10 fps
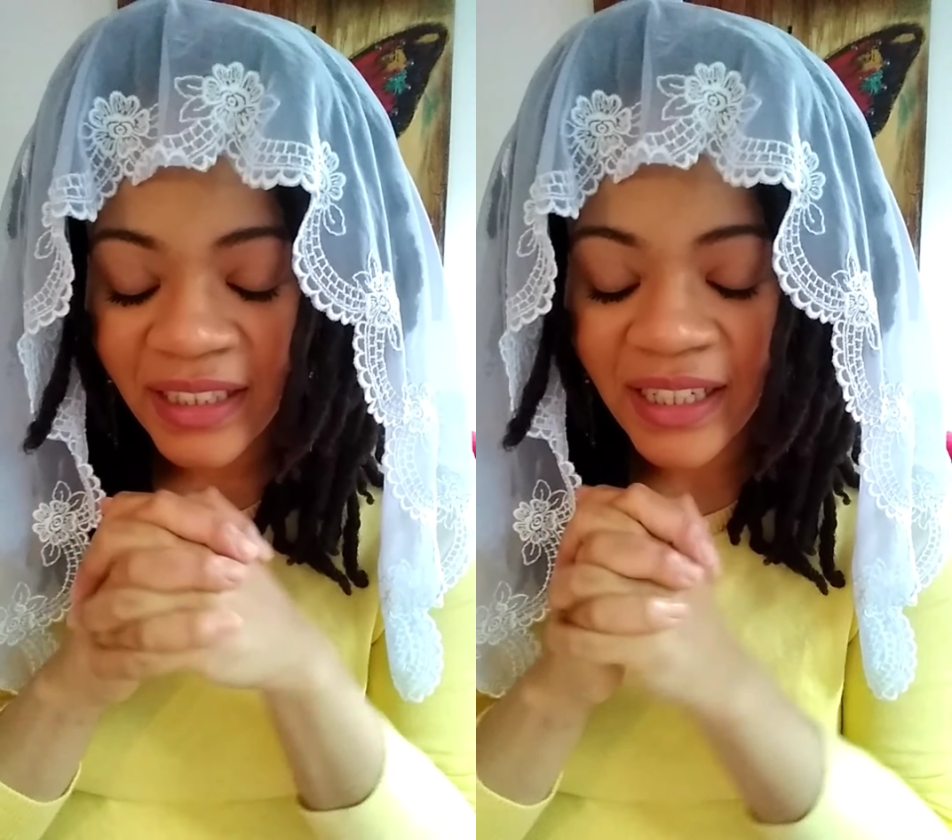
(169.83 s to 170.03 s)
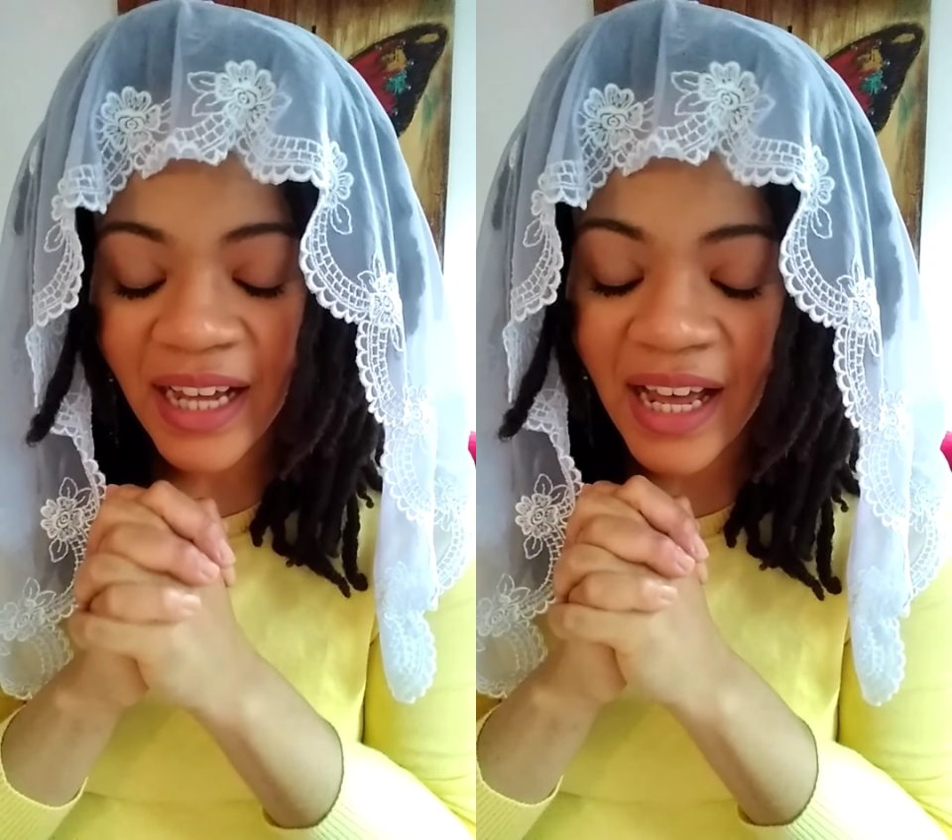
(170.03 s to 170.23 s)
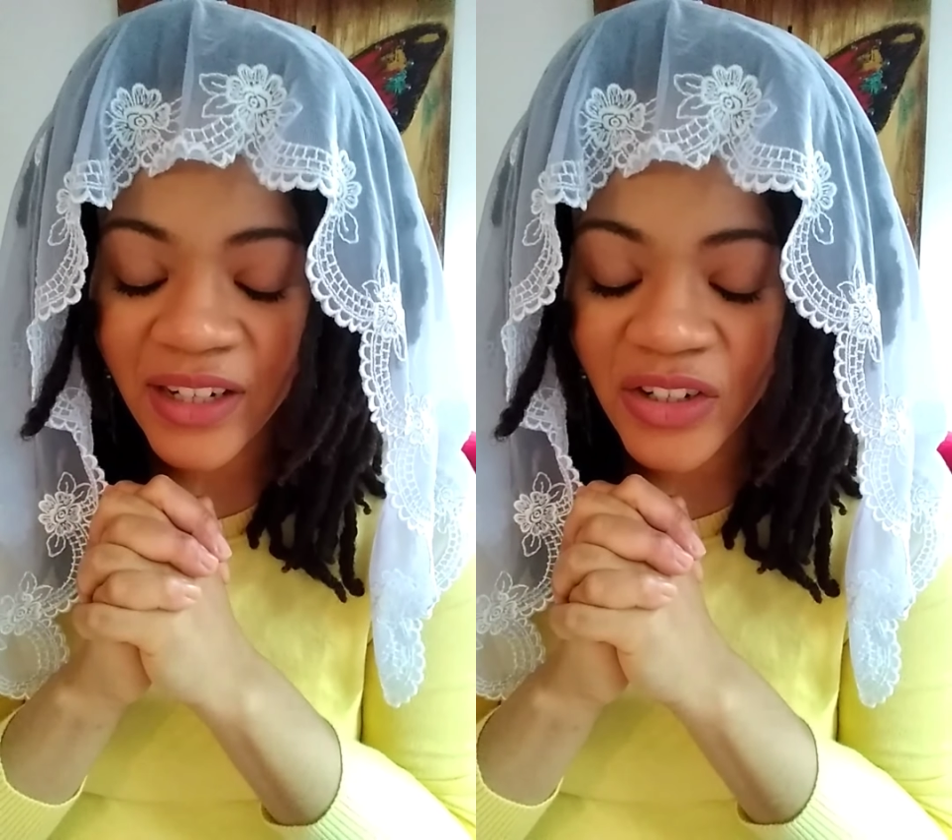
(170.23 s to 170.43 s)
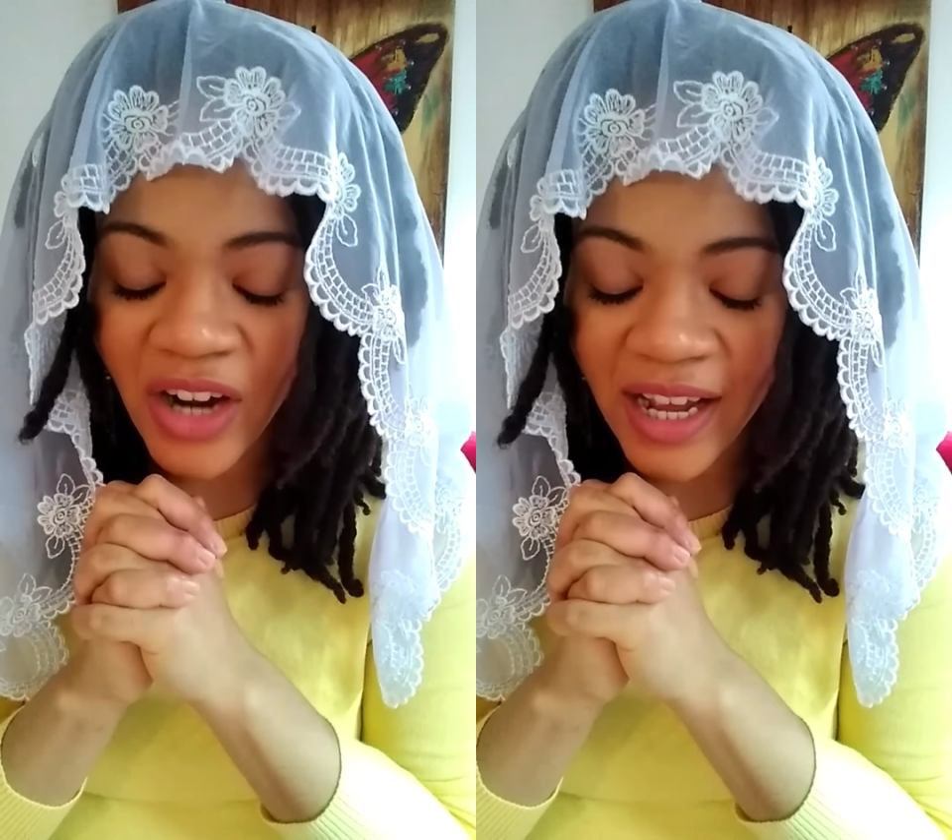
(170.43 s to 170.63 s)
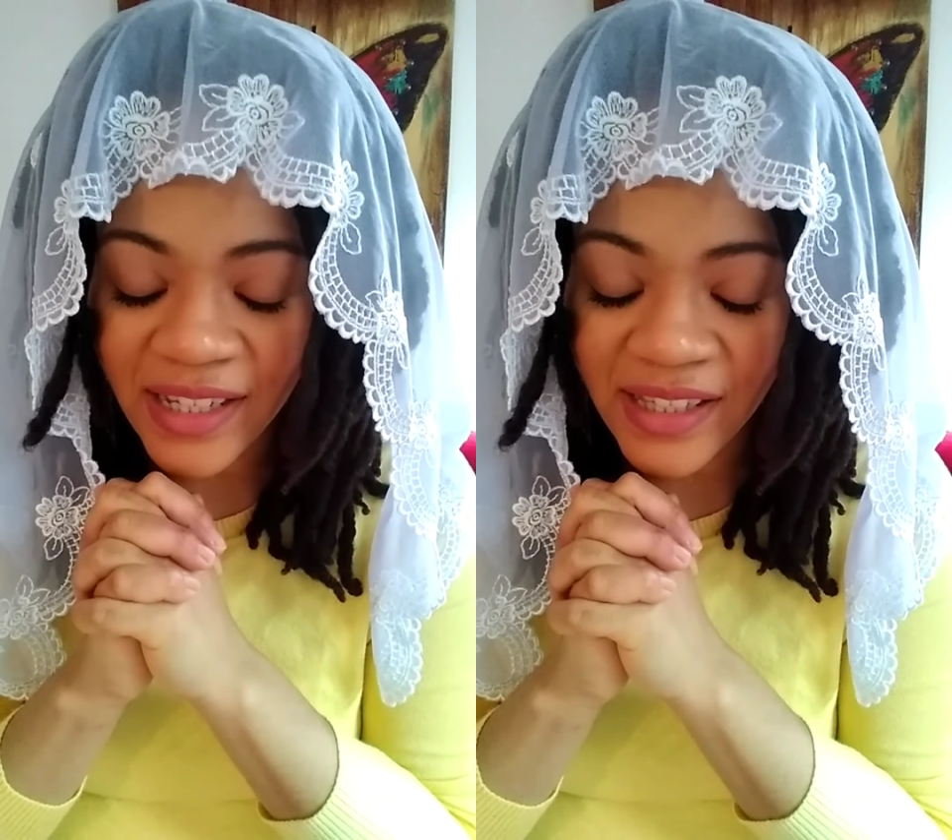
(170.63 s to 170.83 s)
God,
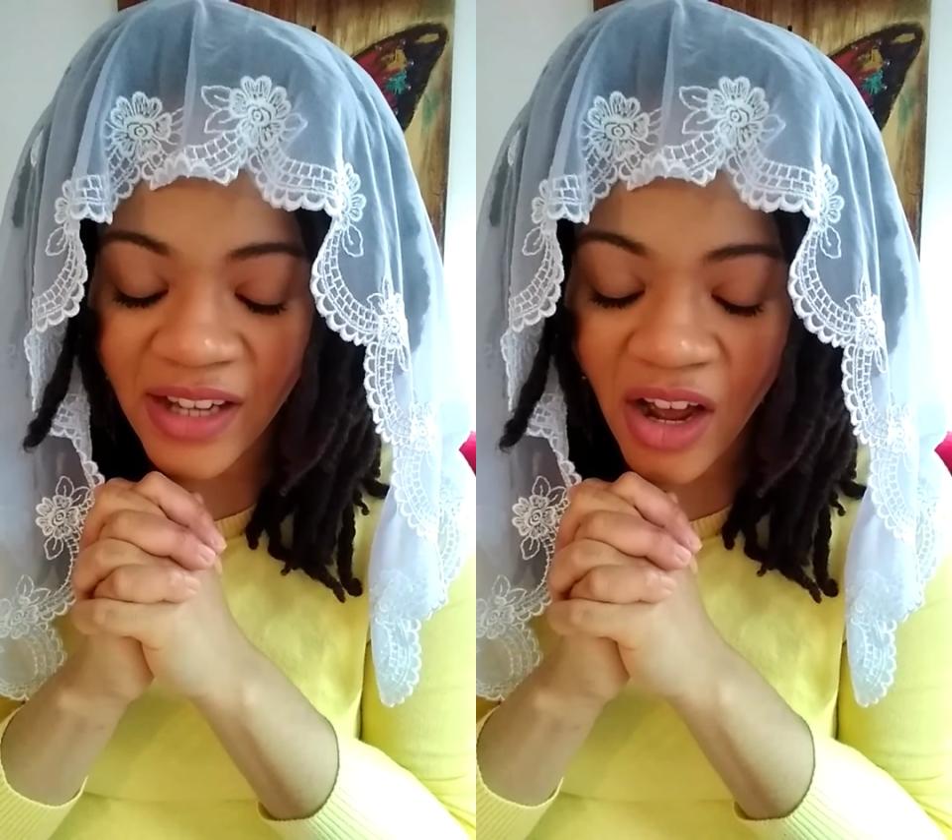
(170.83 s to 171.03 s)
Christ,